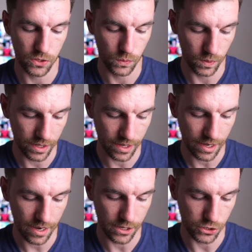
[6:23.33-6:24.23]
to really
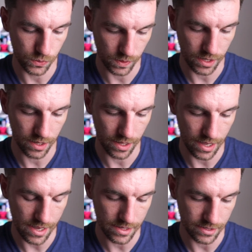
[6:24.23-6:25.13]
kind of drill
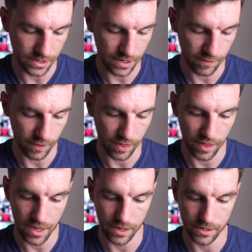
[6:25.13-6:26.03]
into different
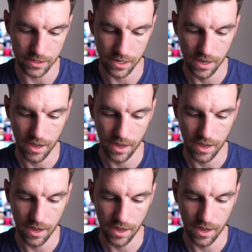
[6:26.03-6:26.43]
things